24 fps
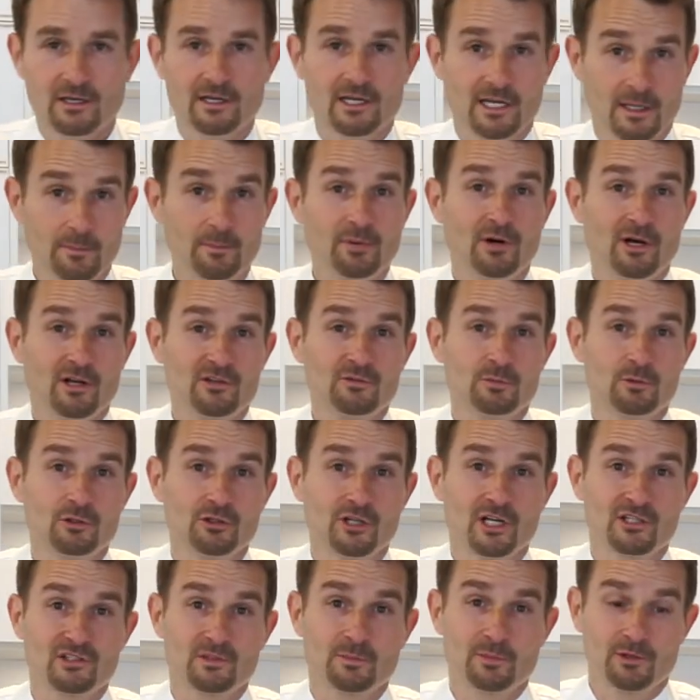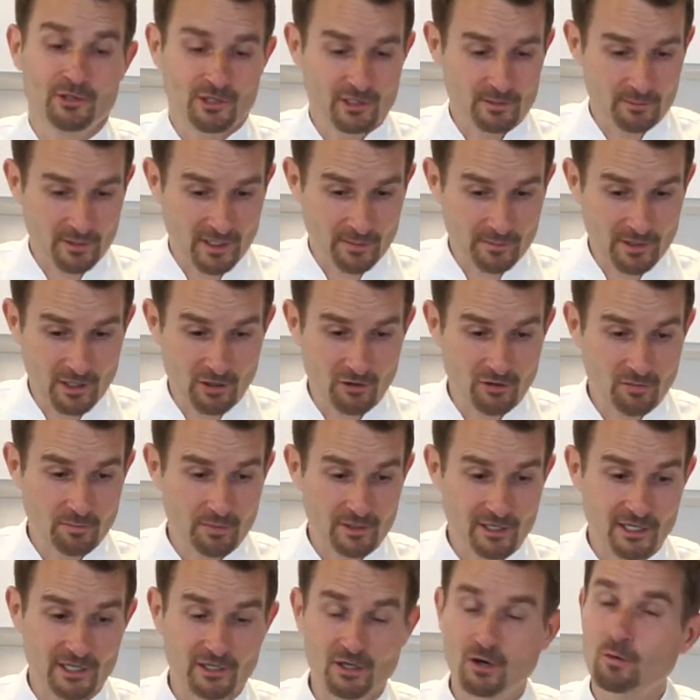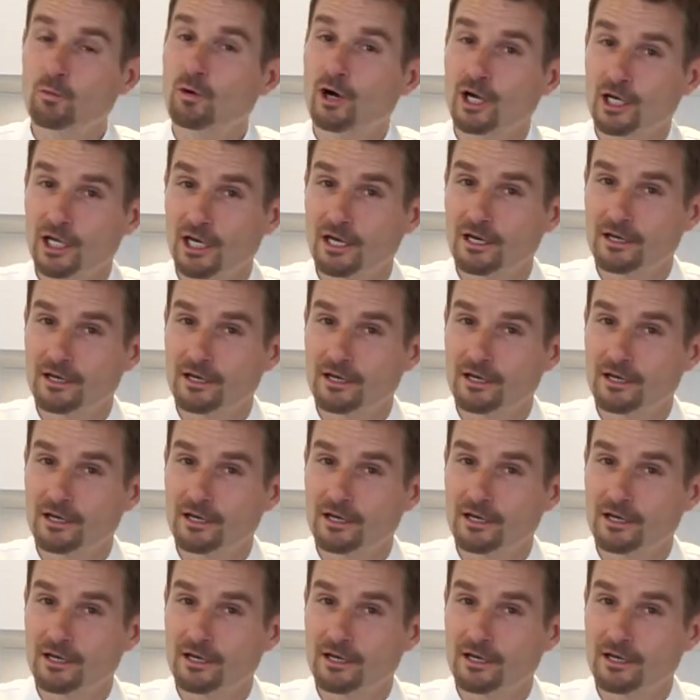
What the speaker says: impossible not to put it in my mouth, but I don't want